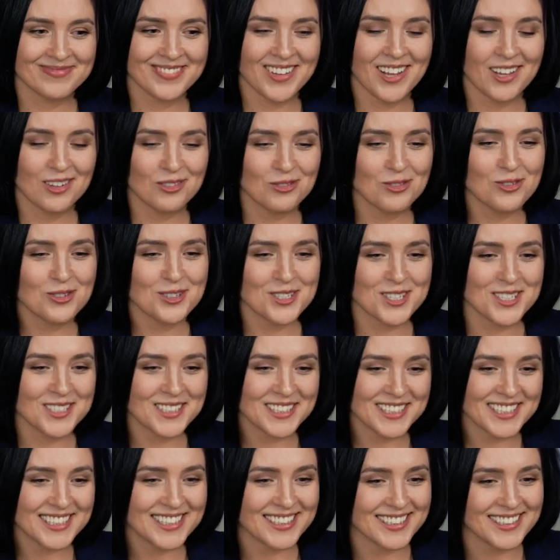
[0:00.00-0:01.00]

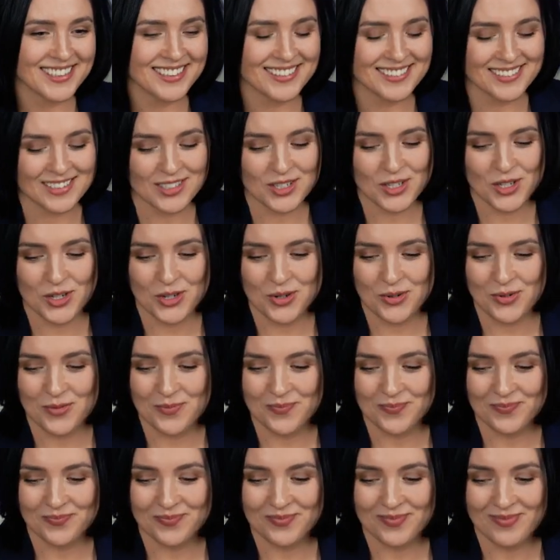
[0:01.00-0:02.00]
Unfortunately, yeah, it's true.
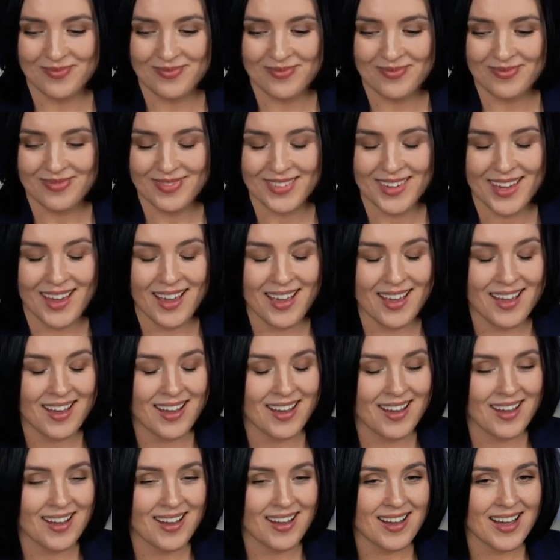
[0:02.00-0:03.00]

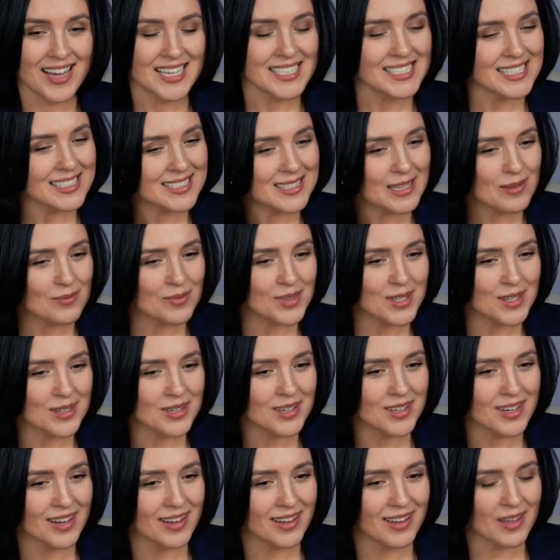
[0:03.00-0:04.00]
Is there something